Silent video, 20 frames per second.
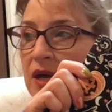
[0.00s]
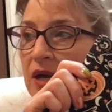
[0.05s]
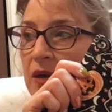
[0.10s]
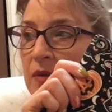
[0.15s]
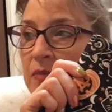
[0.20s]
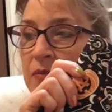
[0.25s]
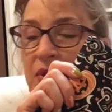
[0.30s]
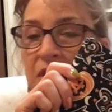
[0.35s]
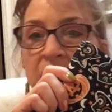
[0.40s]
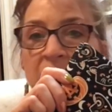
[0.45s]

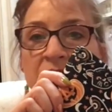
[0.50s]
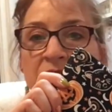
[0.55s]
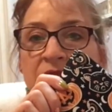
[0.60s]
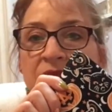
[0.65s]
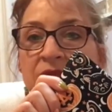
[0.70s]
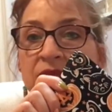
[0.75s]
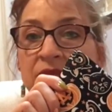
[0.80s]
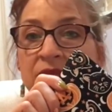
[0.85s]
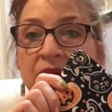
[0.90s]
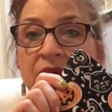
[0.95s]
because
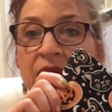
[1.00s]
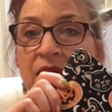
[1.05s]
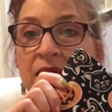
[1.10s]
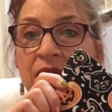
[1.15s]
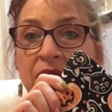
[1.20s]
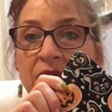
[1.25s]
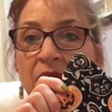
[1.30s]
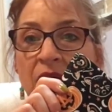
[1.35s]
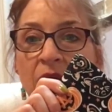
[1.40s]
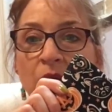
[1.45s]
then
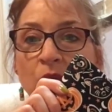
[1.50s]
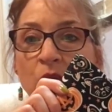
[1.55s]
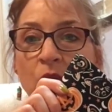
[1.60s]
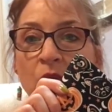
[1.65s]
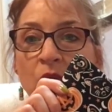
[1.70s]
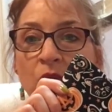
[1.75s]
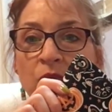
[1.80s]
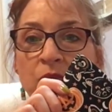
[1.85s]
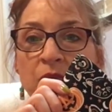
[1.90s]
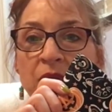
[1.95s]
I
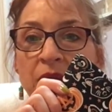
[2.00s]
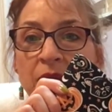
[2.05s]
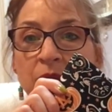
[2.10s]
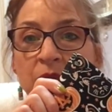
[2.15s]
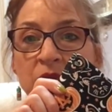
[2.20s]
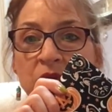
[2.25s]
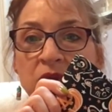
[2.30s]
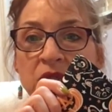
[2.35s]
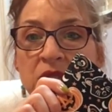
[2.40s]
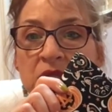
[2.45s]
won't be
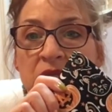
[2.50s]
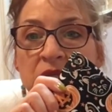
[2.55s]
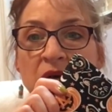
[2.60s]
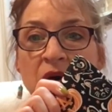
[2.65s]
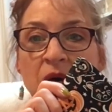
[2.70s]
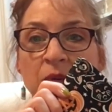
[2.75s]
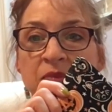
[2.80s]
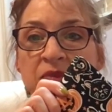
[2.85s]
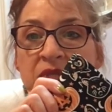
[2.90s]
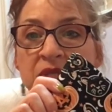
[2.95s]
able to
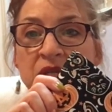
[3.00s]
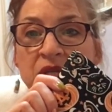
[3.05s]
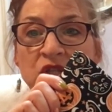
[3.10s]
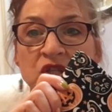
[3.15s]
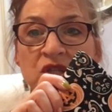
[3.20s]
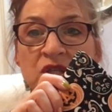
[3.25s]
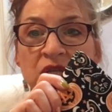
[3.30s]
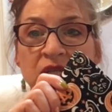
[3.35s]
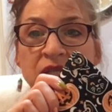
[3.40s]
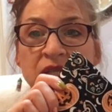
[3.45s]
top stitch
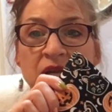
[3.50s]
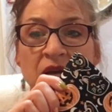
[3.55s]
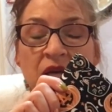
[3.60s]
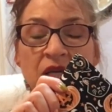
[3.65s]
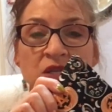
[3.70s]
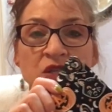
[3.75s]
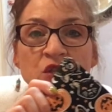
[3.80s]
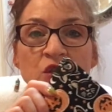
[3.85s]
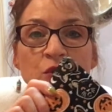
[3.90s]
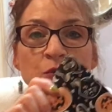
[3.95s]
this, and I
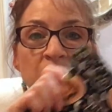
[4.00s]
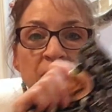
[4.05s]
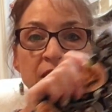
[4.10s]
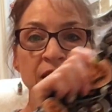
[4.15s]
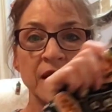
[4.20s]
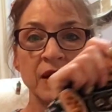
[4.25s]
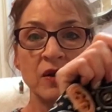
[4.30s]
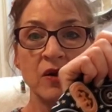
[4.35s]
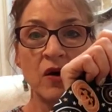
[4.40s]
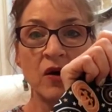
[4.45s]
do
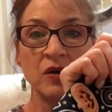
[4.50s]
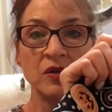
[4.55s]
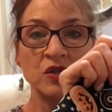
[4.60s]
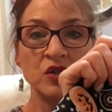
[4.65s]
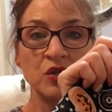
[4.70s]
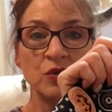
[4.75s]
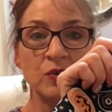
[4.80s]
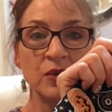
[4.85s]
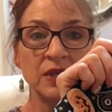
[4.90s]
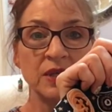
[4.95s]
plan on
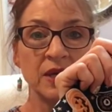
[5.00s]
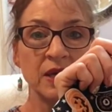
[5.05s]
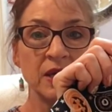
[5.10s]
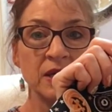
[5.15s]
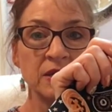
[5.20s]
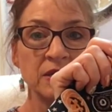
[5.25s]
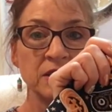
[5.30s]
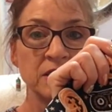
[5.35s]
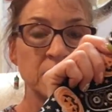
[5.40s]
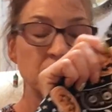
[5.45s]
doing
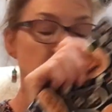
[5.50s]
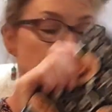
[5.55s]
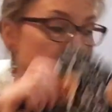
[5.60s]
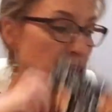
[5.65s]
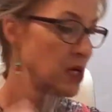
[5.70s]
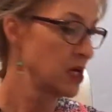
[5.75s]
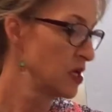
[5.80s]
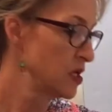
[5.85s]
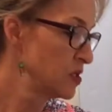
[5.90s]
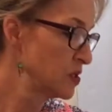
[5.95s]
that.
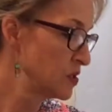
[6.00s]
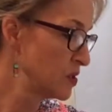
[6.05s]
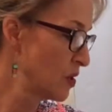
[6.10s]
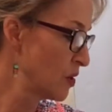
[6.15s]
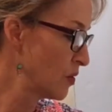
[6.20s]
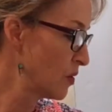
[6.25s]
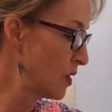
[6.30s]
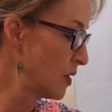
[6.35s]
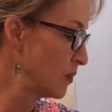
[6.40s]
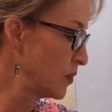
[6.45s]

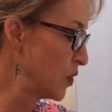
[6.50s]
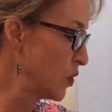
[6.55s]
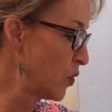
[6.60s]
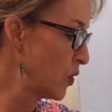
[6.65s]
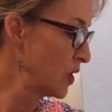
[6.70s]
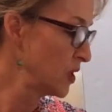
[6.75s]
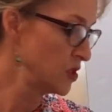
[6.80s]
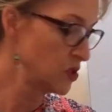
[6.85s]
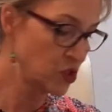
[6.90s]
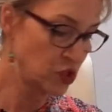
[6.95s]
So
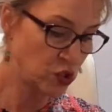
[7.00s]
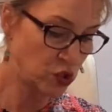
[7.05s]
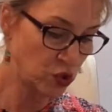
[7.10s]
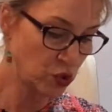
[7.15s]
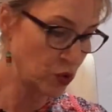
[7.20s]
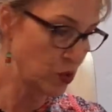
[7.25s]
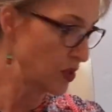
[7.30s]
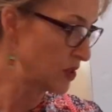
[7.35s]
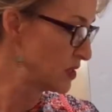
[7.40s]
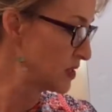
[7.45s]

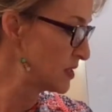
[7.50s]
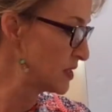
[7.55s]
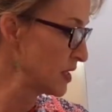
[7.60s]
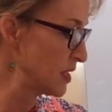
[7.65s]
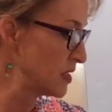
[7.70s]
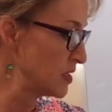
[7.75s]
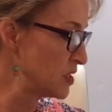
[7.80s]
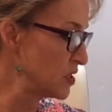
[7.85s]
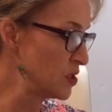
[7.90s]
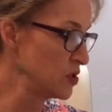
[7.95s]
I
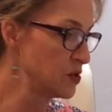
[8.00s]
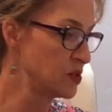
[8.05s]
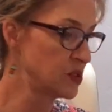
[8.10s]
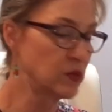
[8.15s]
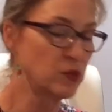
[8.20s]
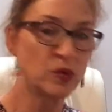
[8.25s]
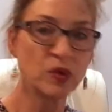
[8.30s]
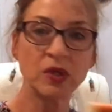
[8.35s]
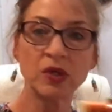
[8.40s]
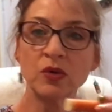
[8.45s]
decided to use some
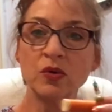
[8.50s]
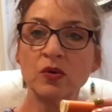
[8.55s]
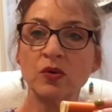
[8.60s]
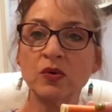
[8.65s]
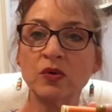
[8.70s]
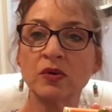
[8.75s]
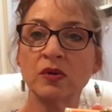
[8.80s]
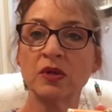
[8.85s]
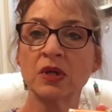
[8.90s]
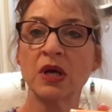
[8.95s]
really
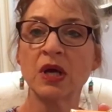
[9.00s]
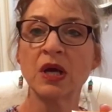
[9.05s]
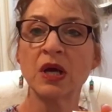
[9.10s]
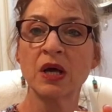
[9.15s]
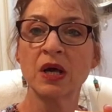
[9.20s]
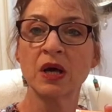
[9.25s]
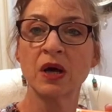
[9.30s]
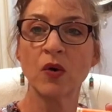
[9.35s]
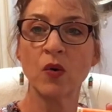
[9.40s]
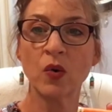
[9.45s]
cool
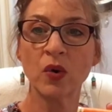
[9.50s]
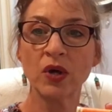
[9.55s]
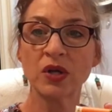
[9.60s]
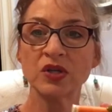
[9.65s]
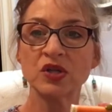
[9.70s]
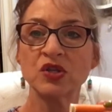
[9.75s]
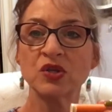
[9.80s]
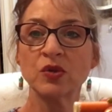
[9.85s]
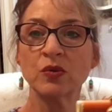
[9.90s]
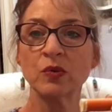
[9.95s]

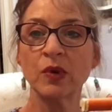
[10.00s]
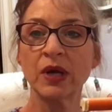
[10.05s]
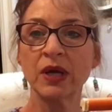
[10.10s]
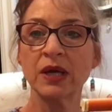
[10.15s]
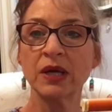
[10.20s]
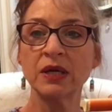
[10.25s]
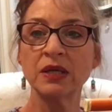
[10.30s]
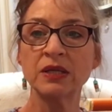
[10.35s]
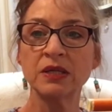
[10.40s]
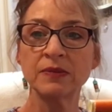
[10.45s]
orange
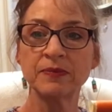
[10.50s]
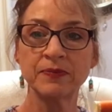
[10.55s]
thread,